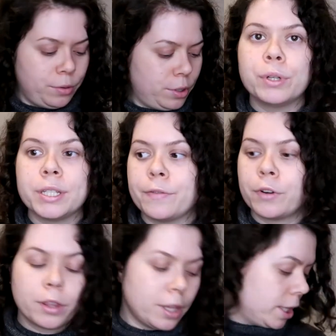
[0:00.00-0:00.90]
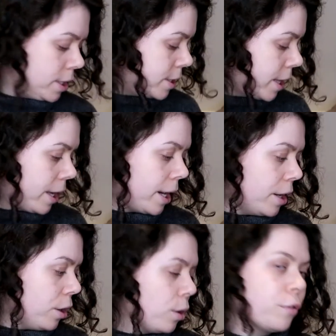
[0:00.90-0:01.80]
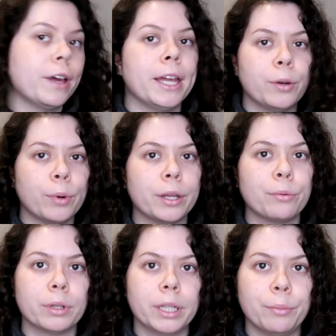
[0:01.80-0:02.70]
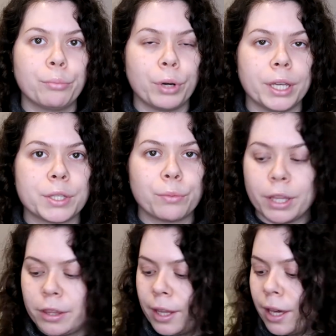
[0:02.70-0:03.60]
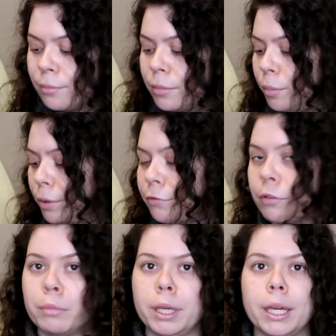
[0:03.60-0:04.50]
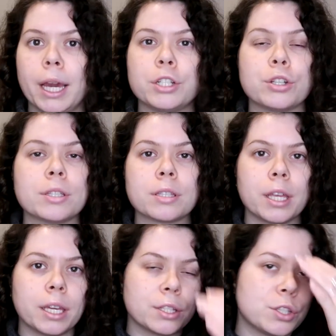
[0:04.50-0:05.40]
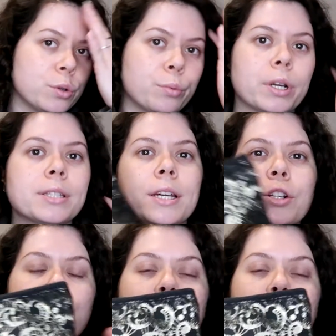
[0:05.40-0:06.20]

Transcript: Two different things that I don't know if anybody really brings with them, but for me, I just think it's super essential.